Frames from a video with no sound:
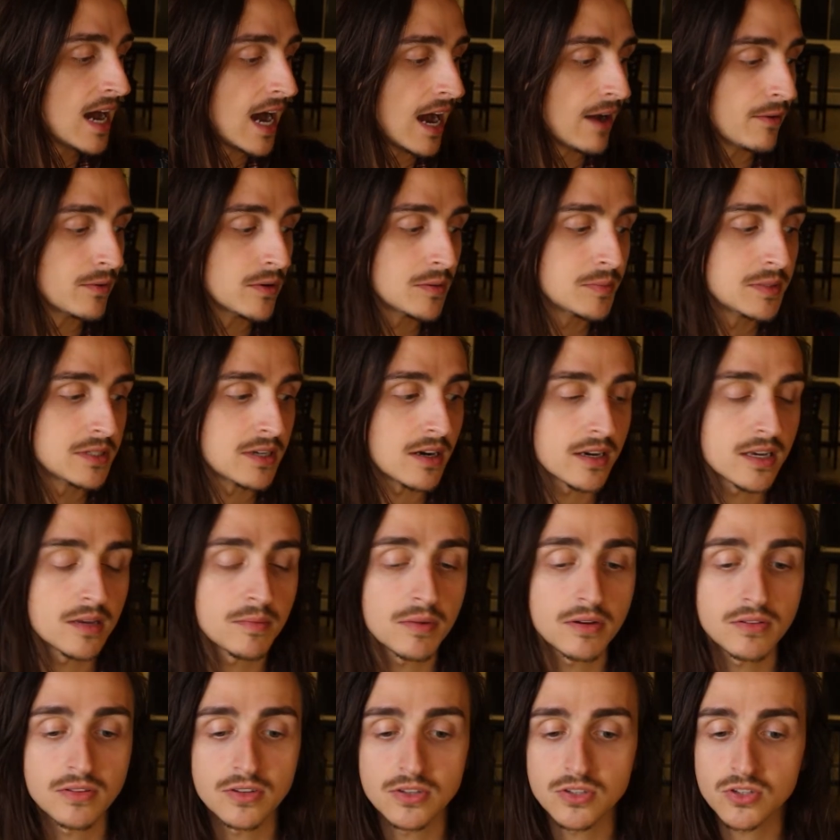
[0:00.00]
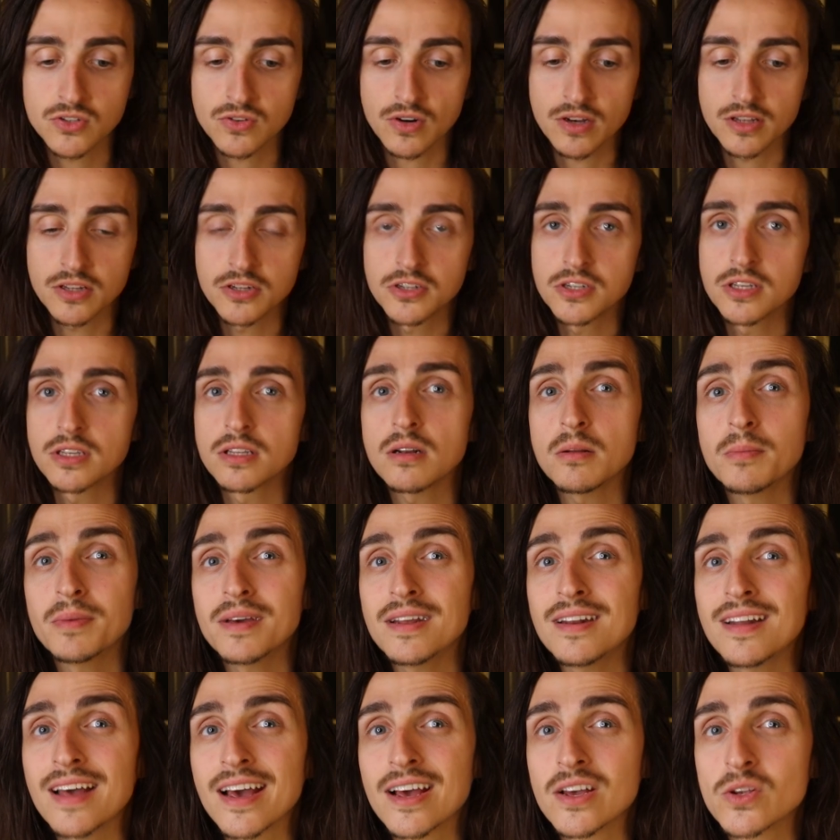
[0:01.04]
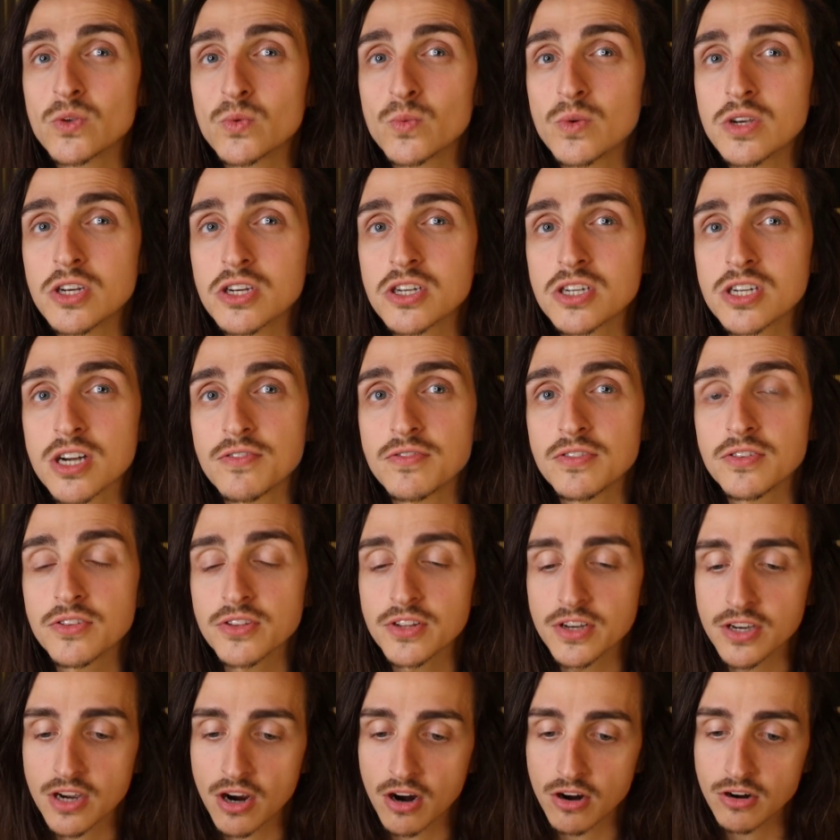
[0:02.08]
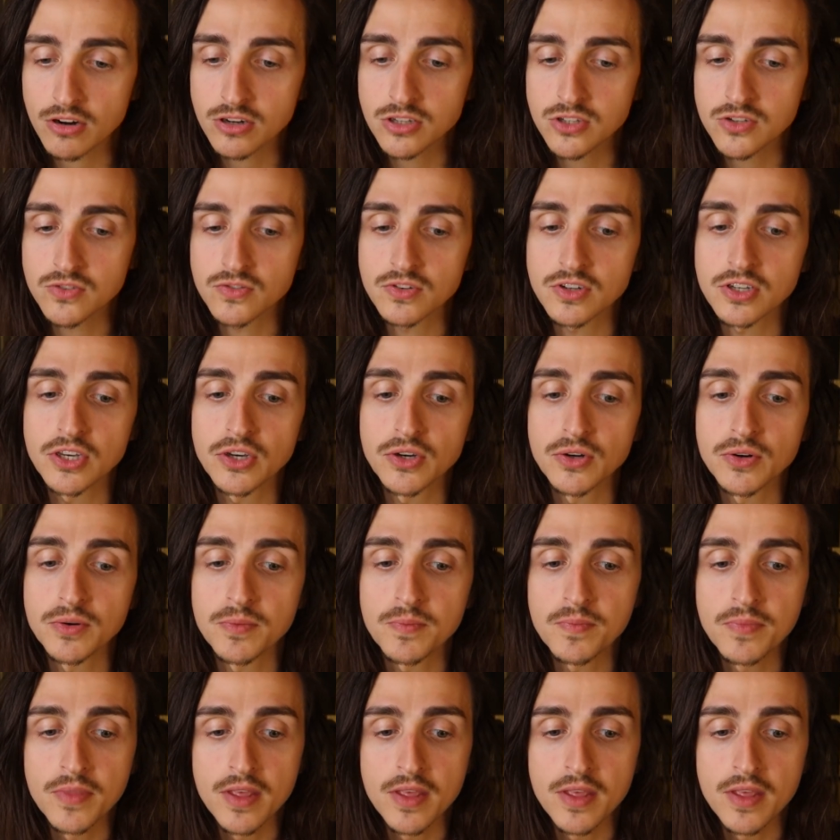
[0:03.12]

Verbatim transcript: I will be talking about the astrology a little bit as we shuffle the cards for you.